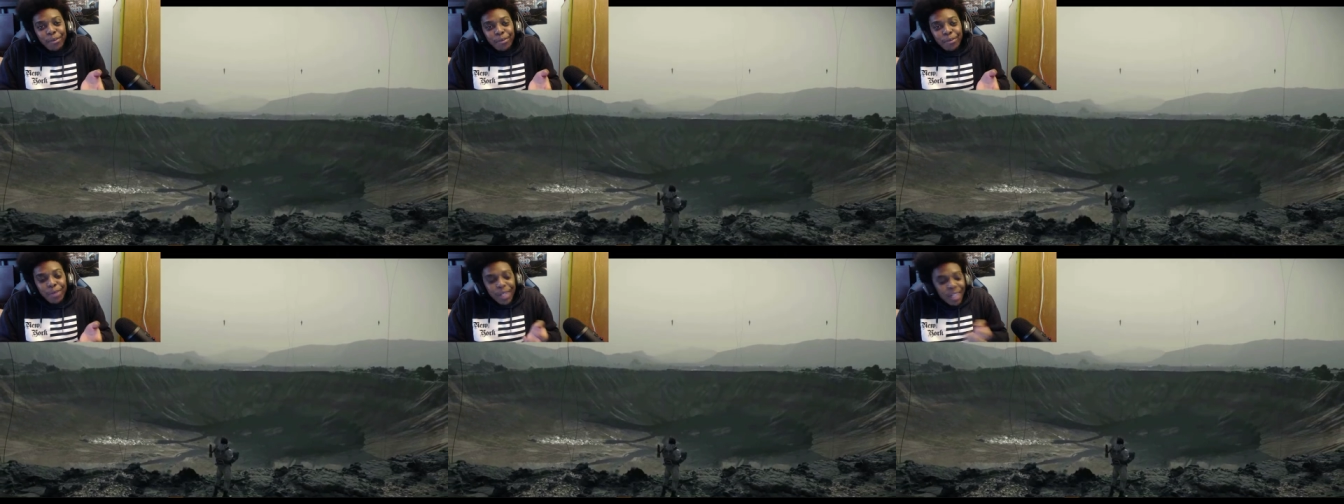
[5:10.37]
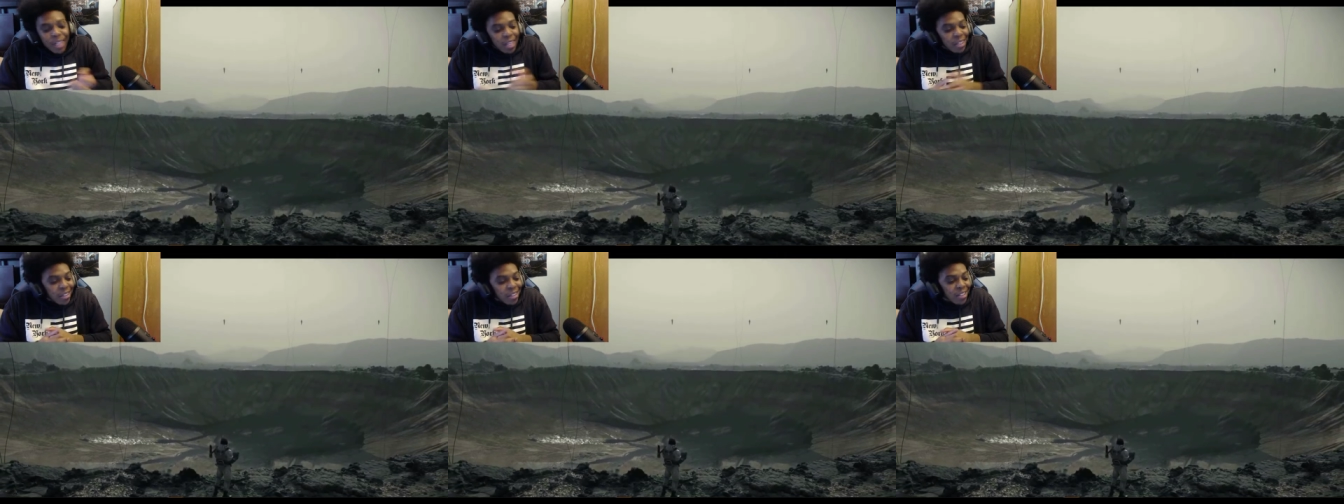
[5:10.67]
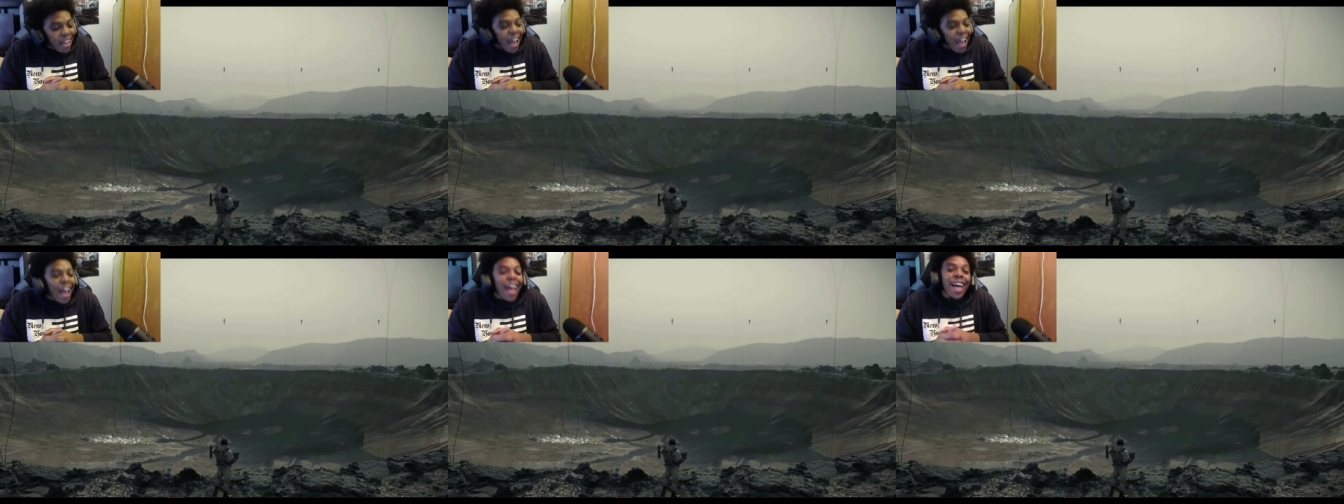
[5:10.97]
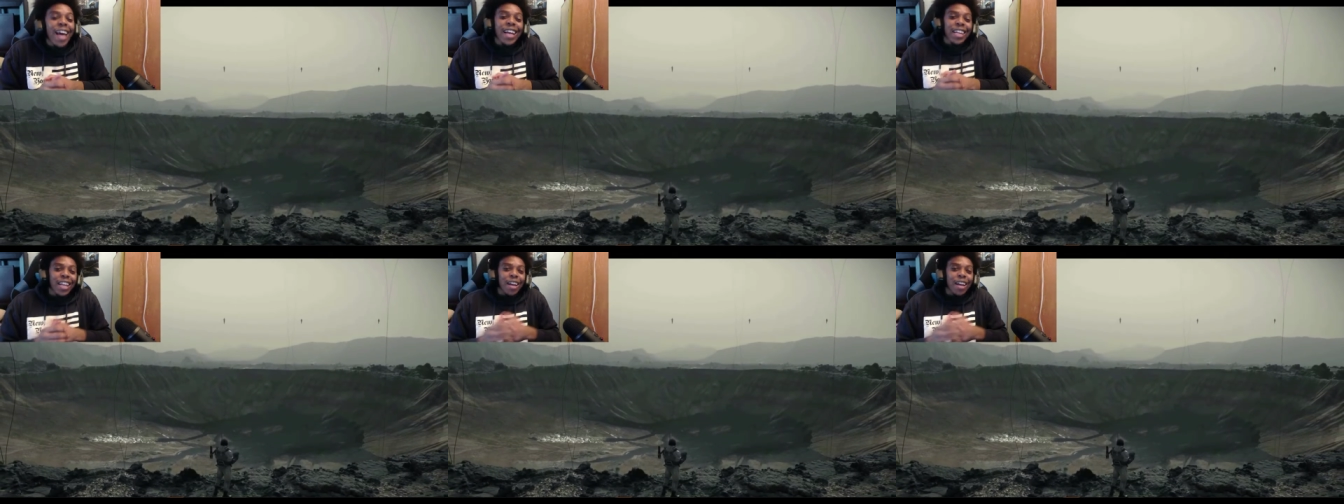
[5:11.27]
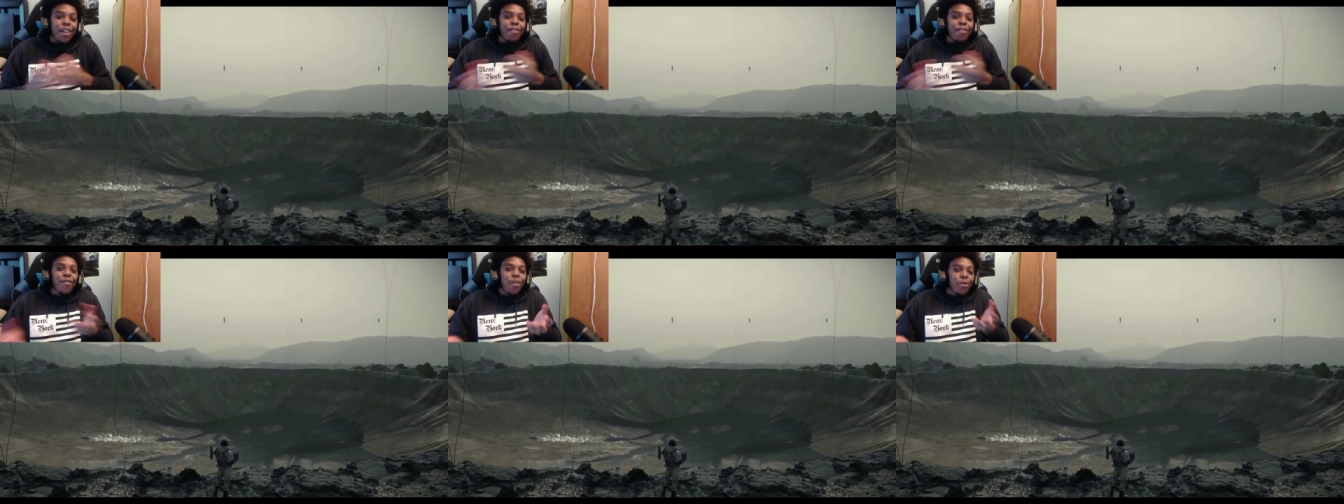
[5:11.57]
because I had a
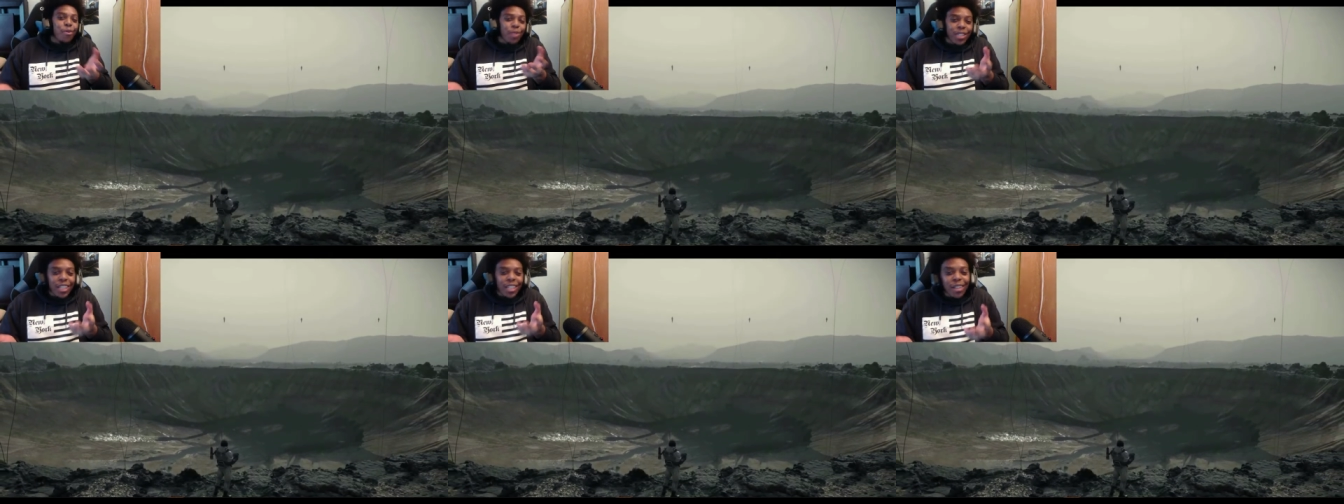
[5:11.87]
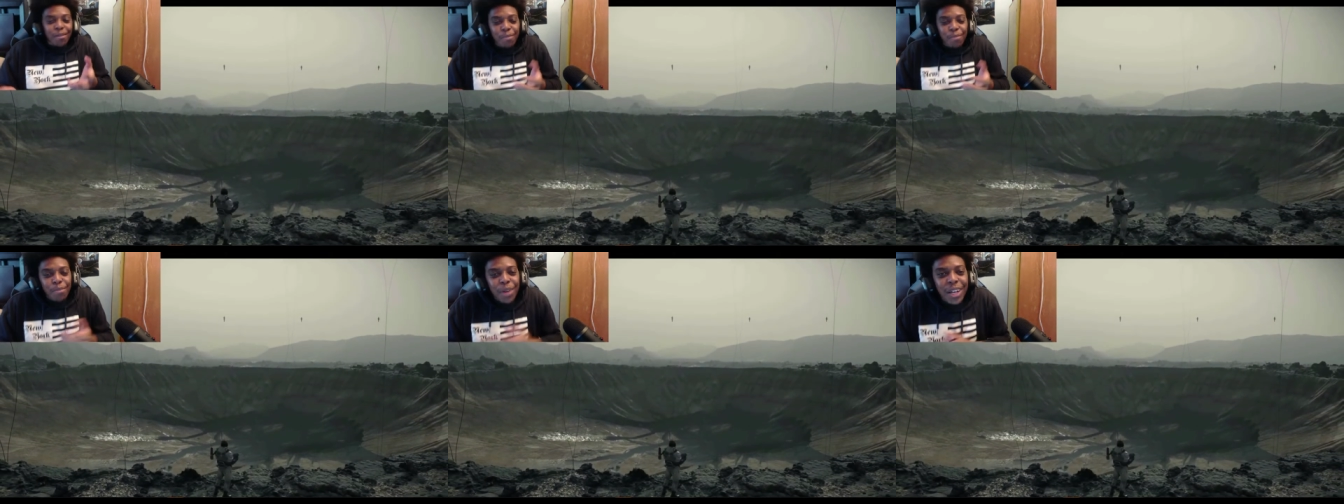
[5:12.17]
lot of fun with it.